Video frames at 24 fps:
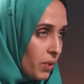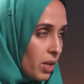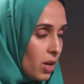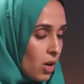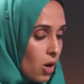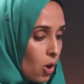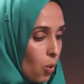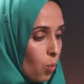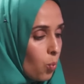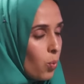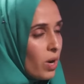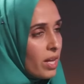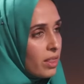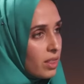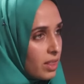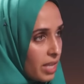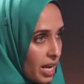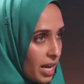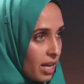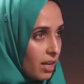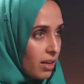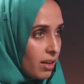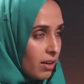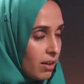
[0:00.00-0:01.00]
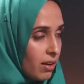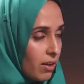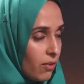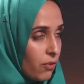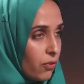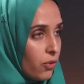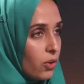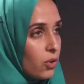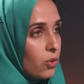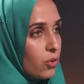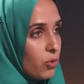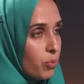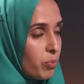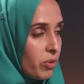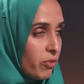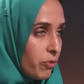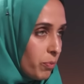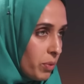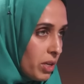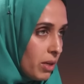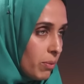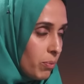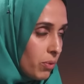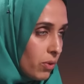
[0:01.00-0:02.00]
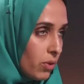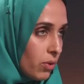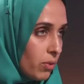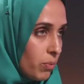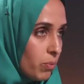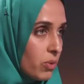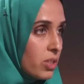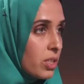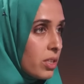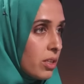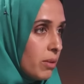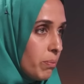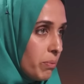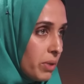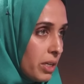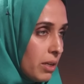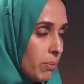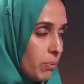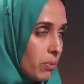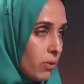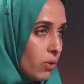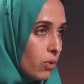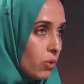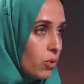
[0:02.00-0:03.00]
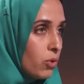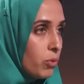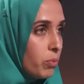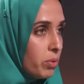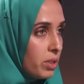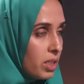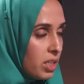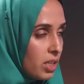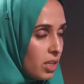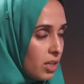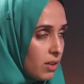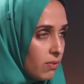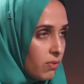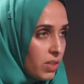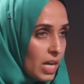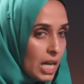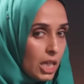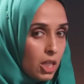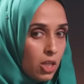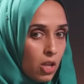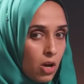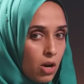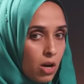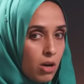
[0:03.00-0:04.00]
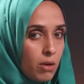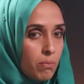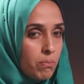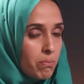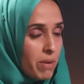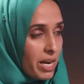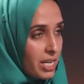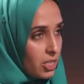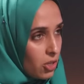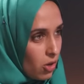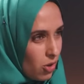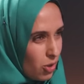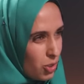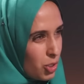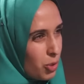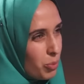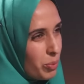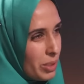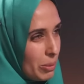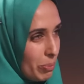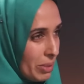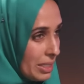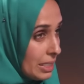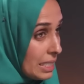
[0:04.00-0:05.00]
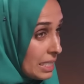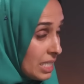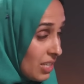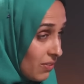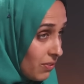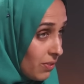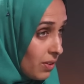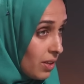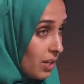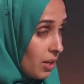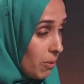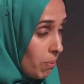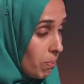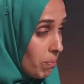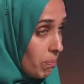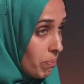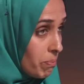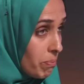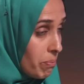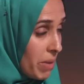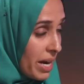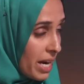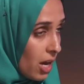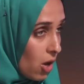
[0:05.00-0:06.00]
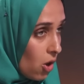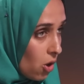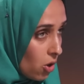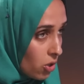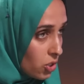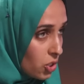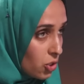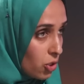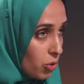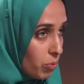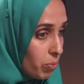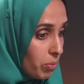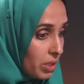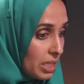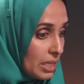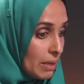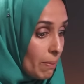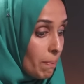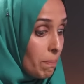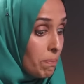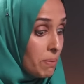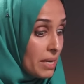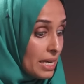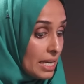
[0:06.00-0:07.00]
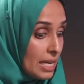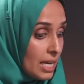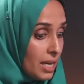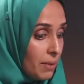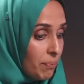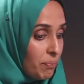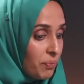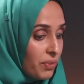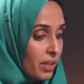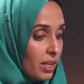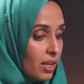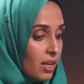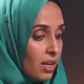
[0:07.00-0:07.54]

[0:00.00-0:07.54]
Yes. What then for a group of people, Muslim people, who believe that law might also be, be might also be